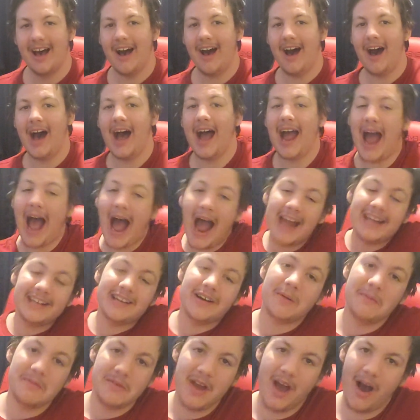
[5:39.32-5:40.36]
I
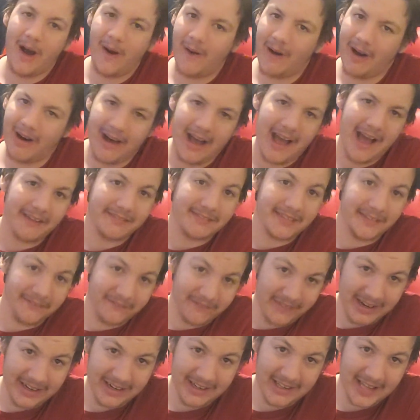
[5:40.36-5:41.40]
don't know. I'll have to
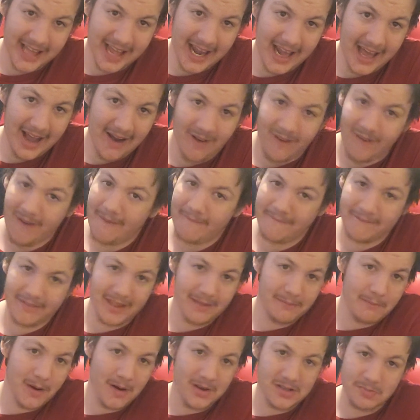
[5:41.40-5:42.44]
figure that out. For
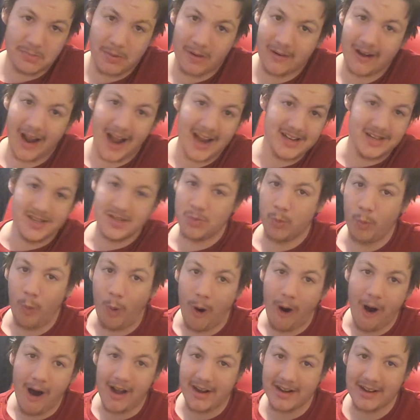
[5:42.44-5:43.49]
the most part, I just
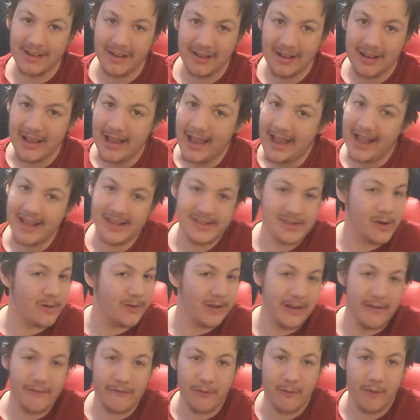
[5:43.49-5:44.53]
walk. It's
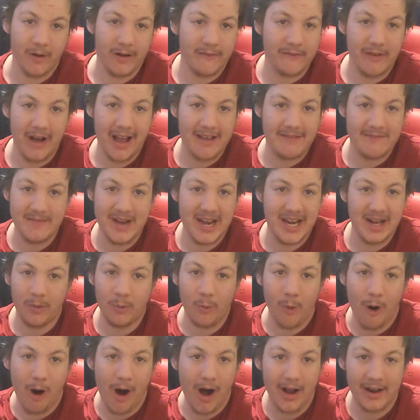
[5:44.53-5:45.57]
only a 45-minute
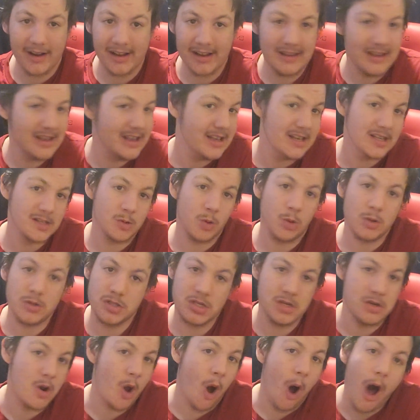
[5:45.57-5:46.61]
walk, so
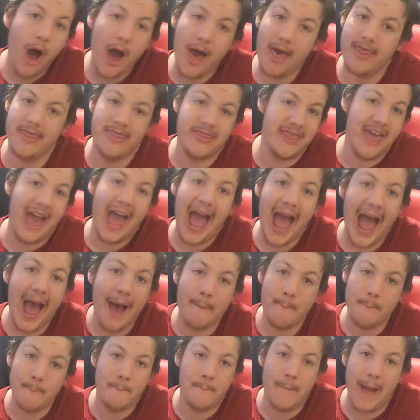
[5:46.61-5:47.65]
it's not that
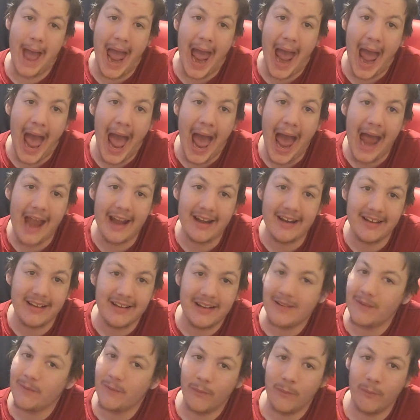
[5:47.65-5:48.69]
bad
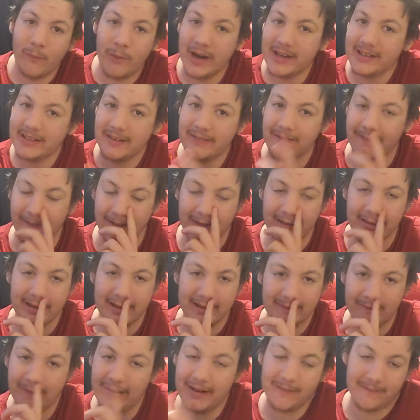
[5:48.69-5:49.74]
when it really,
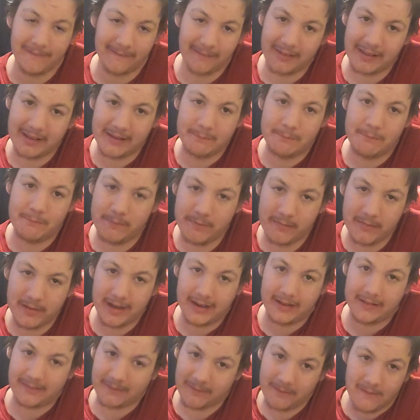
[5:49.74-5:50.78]

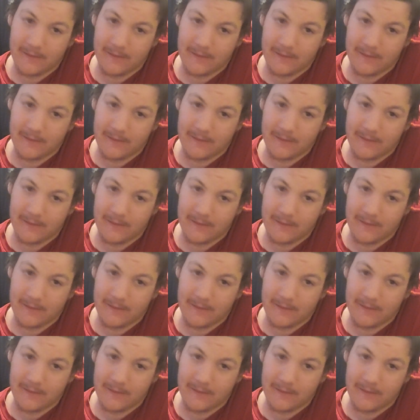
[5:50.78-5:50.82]
like,